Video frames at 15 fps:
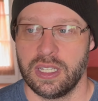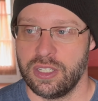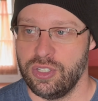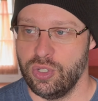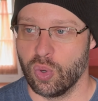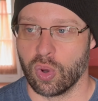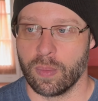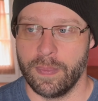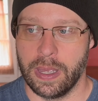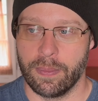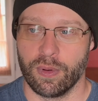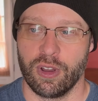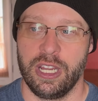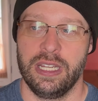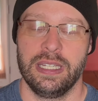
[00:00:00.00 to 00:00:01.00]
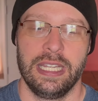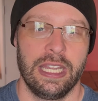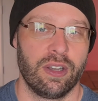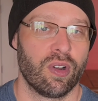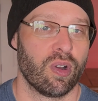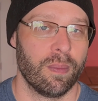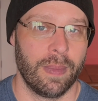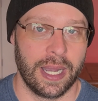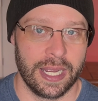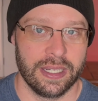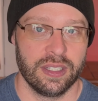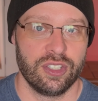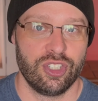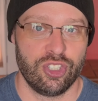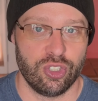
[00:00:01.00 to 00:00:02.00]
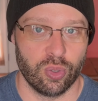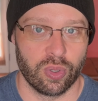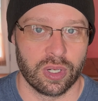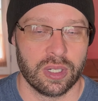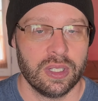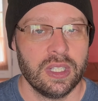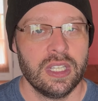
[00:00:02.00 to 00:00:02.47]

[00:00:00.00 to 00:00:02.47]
your memory in her mind, sure.